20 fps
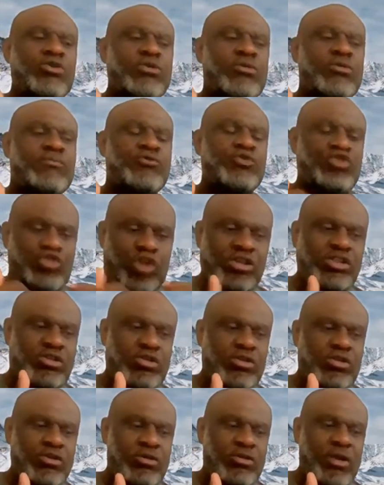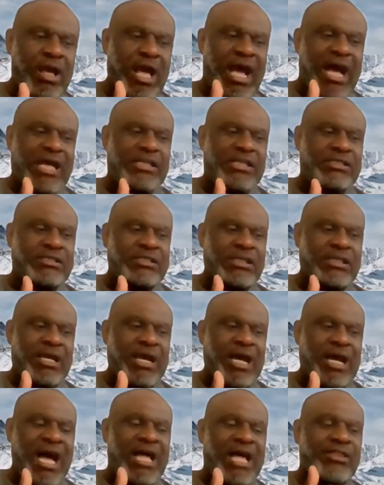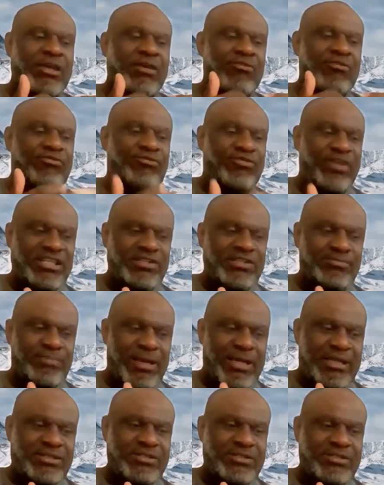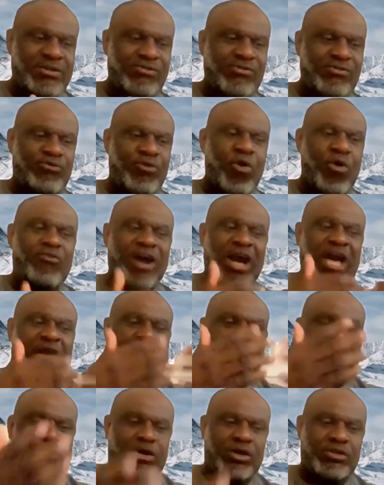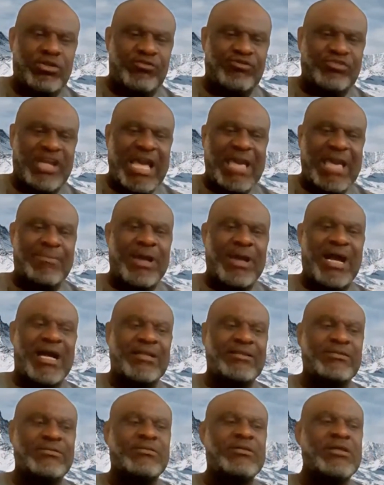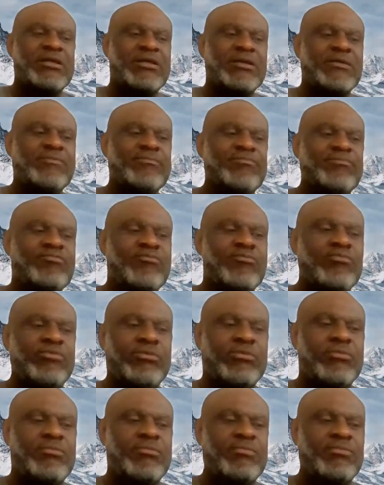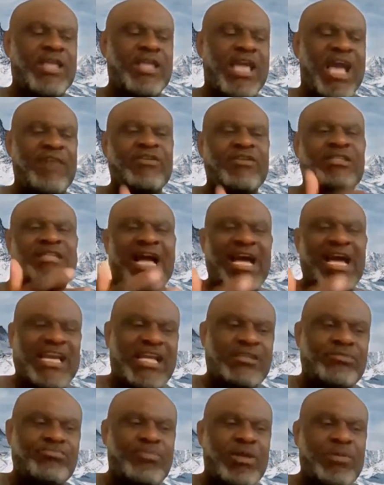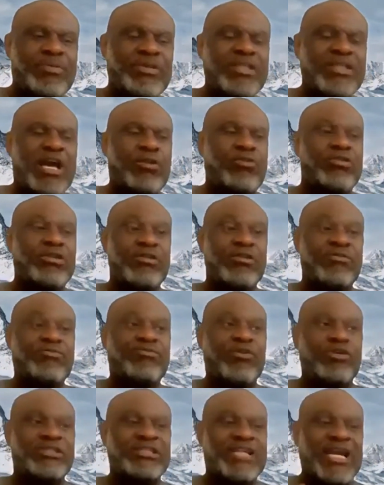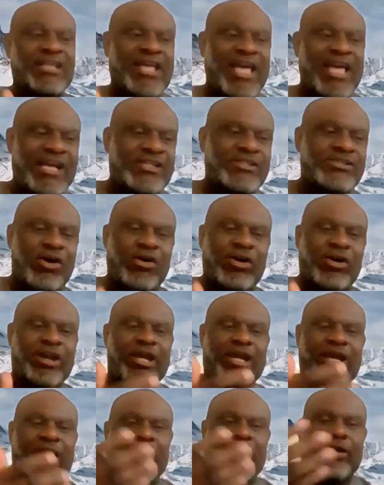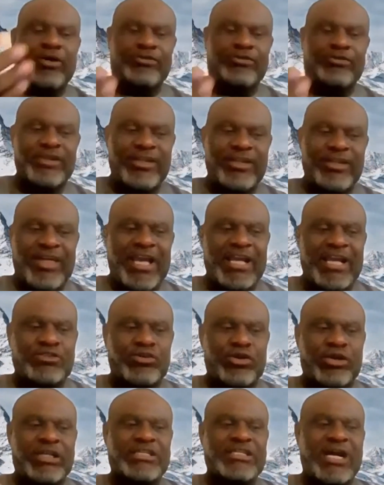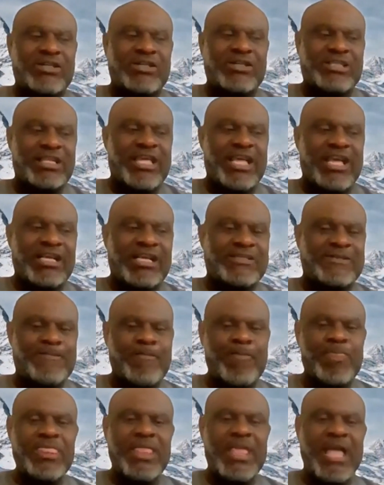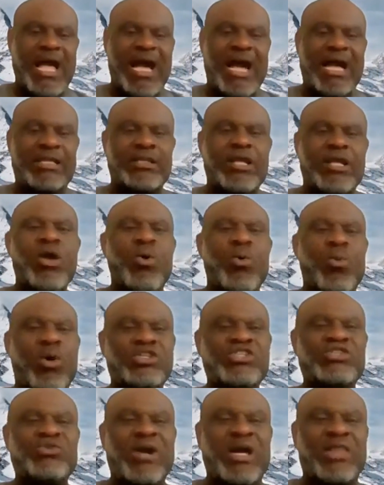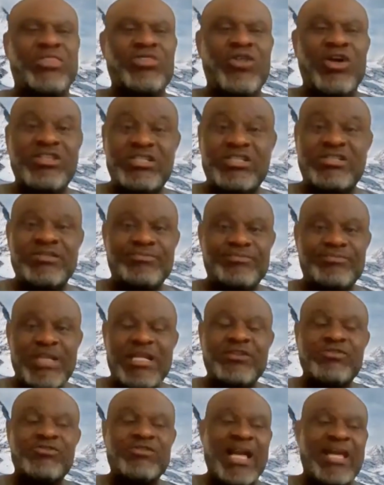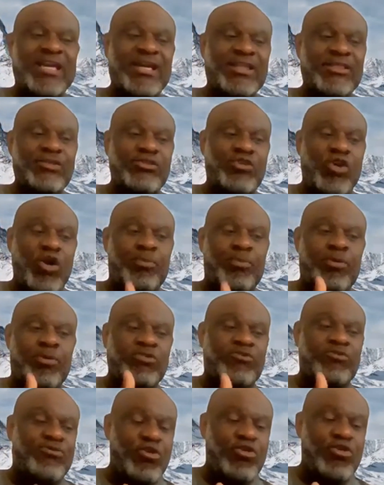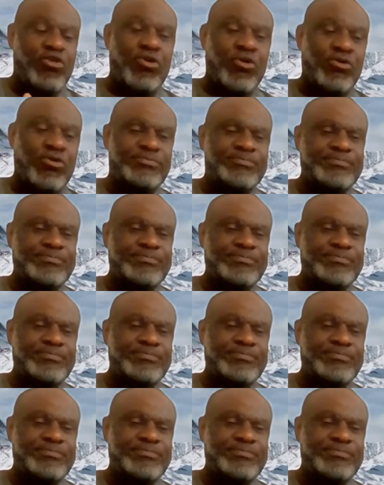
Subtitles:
just as an investment over a period of time and they have a target, maybe they are looking for 10x or 100x or 1000x. And once you are not tracking your portfolio